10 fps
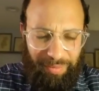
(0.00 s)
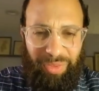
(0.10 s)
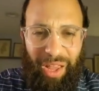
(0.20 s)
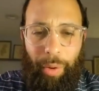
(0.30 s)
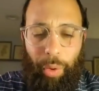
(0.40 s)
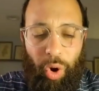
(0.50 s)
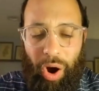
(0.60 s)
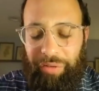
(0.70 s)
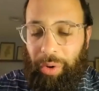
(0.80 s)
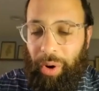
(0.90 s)
I want to
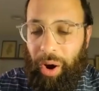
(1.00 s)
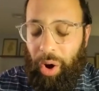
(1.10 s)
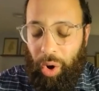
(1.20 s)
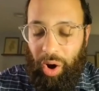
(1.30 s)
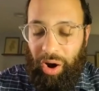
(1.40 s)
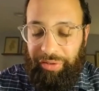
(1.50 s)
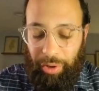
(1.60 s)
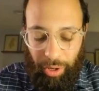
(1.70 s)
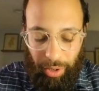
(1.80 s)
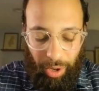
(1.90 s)

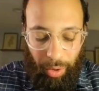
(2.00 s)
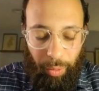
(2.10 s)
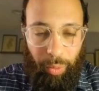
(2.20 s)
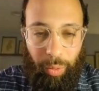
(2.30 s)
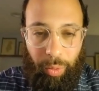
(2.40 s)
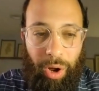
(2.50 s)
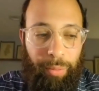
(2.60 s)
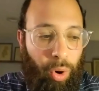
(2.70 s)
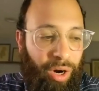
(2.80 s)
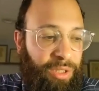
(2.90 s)
offer one
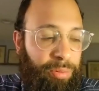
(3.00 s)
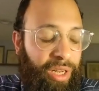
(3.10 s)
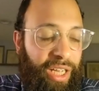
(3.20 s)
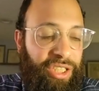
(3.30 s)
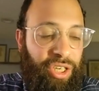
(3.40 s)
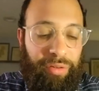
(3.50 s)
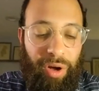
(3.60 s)
more explanation of